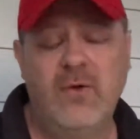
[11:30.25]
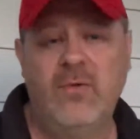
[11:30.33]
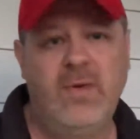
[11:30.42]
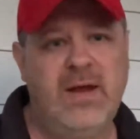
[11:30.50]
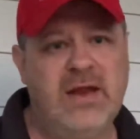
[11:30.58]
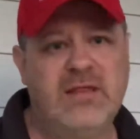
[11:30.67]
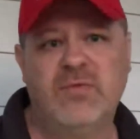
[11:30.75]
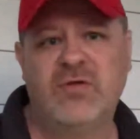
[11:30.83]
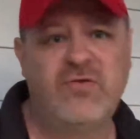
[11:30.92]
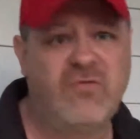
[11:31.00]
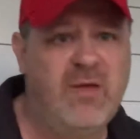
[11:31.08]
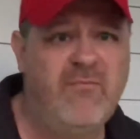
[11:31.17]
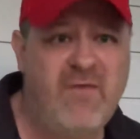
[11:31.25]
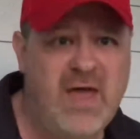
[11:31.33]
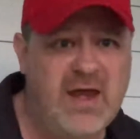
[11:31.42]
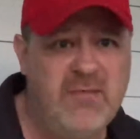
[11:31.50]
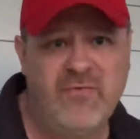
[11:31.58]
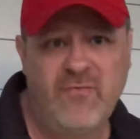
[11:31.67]
We need some extreme
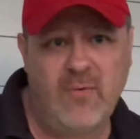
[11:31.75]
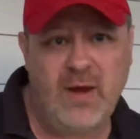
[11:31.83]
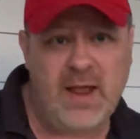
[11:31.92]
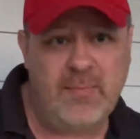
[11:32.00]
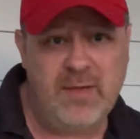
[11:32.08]
vetting before we let